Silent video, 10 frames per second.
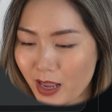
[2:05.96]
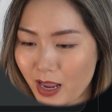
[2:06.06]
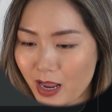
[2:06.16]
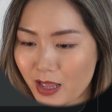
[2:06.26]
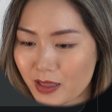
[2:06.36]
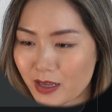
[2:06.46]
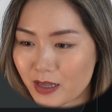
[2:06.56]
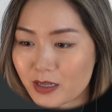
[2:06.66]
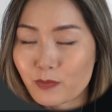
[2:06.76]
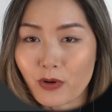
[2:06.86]
And
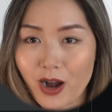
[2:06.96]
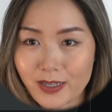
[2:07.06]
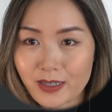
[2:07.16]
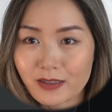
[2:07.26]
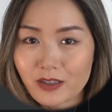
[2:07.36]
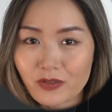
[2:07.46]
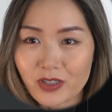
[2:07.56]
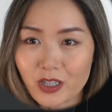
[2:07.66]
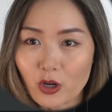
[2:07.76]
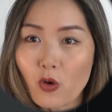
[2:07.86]
it is processing the
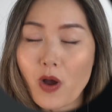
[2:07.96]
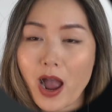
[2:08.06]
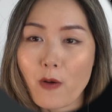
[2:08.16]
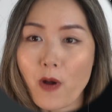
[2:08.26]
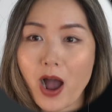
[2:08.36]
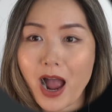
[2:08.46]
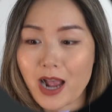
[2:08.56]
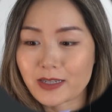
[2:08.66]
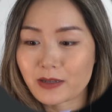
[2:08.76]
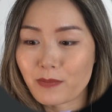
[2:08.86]
video. I will
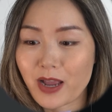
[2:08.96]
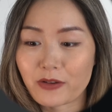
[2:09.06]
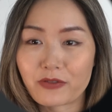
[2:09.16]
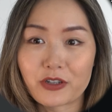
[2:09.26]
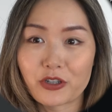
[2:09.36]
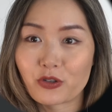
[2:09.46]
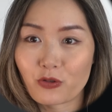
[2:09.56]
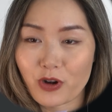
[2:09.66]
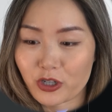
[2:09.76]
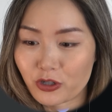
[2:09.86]
ask my first
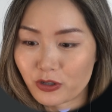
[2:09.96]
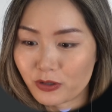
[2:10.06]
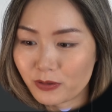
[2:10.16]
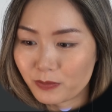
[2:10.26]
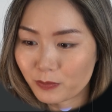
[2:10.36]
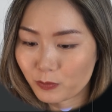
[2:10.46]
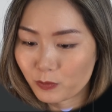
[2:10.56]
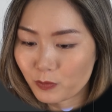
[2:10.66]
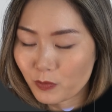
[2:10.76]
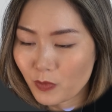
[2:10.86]
question.
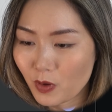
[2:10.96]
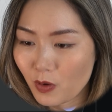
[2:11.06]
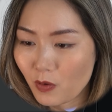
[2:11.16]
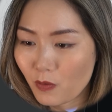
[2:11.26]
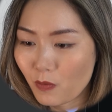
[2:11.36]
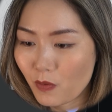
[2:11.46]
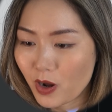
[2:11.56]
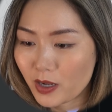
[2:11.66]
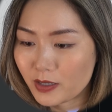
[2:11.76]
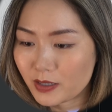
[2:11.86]

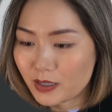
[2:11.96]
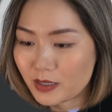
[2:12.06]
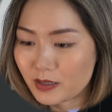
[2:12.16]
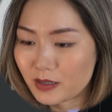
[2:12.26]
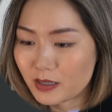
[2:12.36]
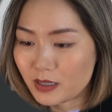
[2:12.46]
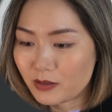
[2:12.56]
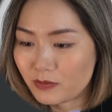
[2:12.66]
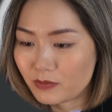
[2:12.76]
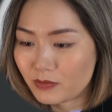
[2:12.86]
What is
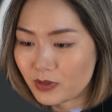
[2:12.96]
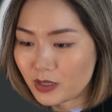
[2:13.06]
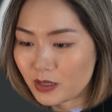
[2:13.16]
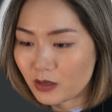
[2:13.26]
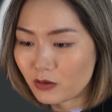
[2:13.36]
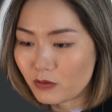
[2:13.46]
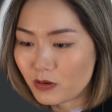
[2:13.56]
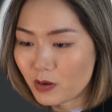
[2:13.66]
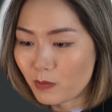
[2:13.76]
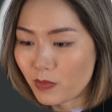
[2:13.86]
the
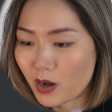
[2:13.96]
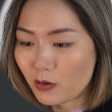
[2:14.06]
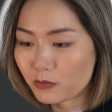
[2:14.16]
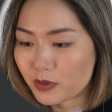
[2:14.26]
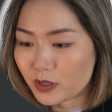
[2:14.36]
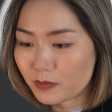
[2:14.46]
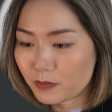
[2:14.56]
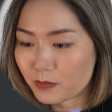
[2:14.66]
video about?